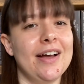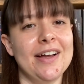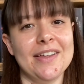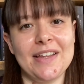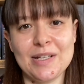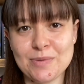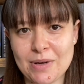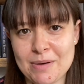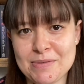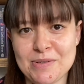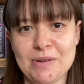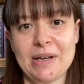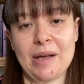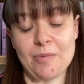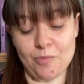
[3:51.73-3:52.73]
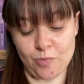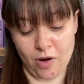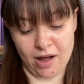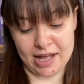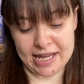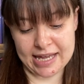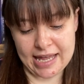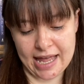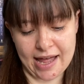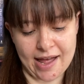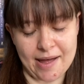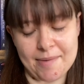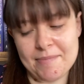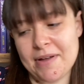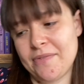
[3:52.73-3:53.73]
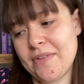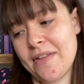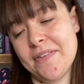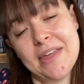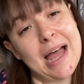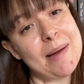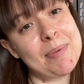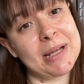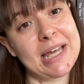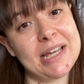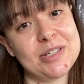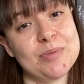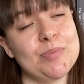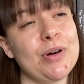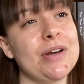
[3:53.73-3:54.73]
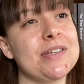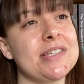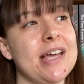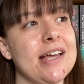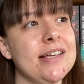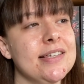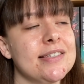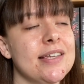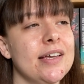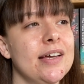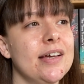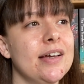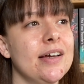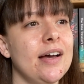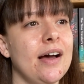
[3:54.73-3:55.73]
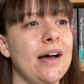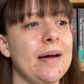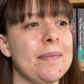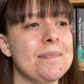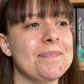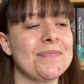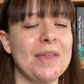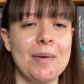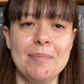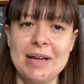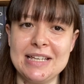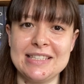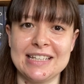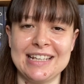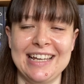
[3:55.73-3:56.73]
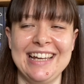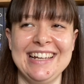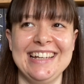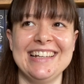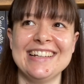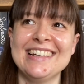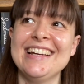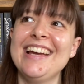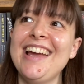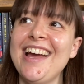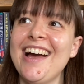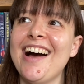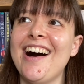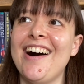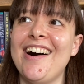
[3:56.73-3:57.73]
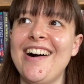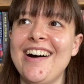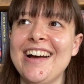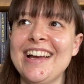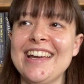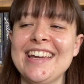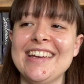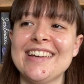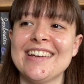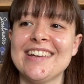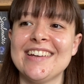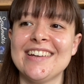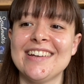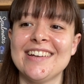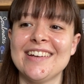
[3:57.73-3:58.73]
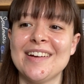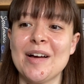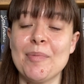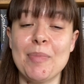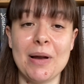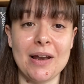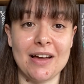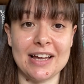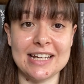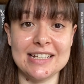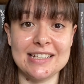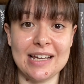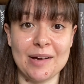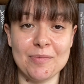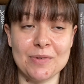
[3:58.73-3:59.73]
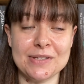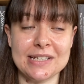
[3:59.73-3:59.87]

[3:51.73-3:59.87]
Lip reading: that's what I was doing and why. And then the application process, basically I applied and was